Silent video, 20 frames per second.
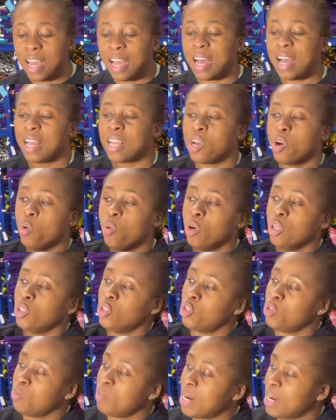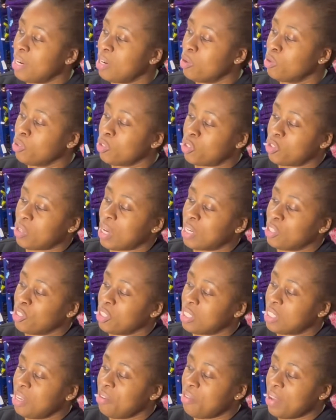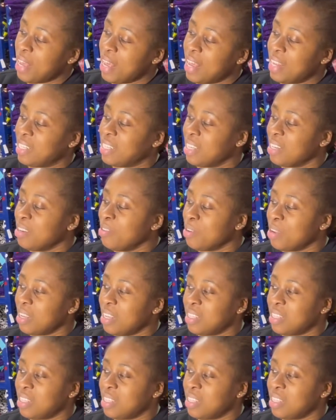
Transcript: I go on to my notes. So I just give it heading.